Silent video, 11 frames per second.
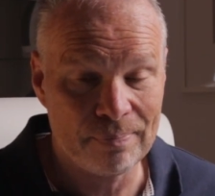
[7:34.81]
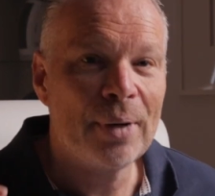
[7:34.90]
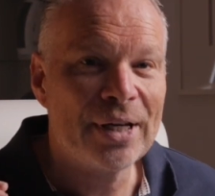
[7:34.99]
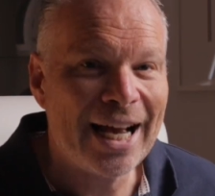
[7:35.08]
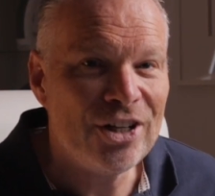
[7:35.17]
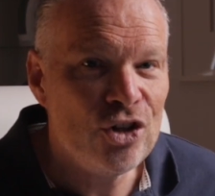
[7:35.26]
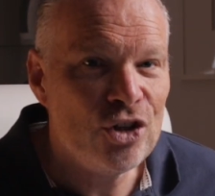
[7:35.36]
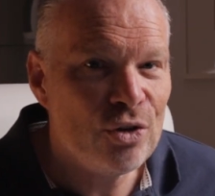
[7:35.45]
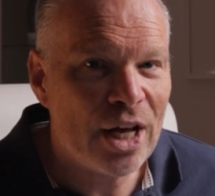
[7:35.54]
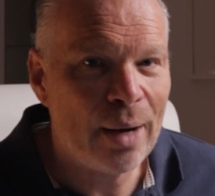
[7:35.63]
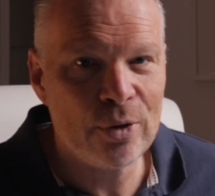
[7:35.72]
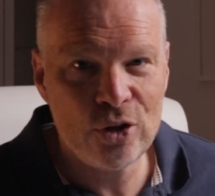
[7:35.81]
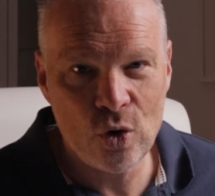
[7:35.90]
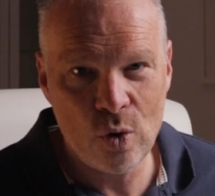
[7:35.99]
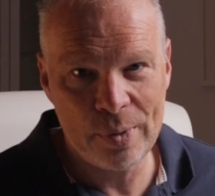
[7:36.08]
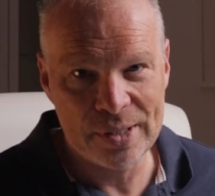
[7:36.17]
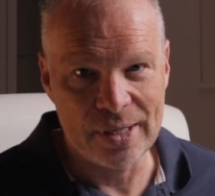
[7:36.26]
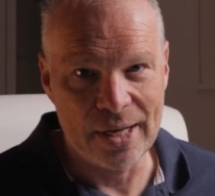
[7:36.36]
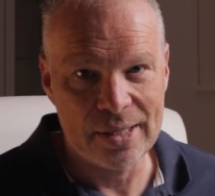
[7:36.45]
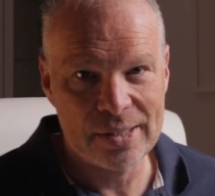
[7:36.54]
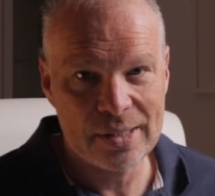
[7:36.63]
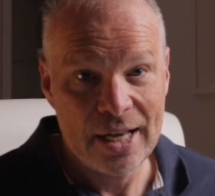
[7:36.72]
But can you do that with your
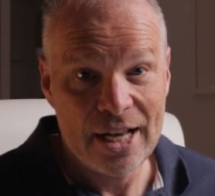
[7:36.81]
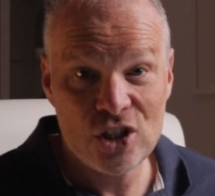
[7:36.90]
business?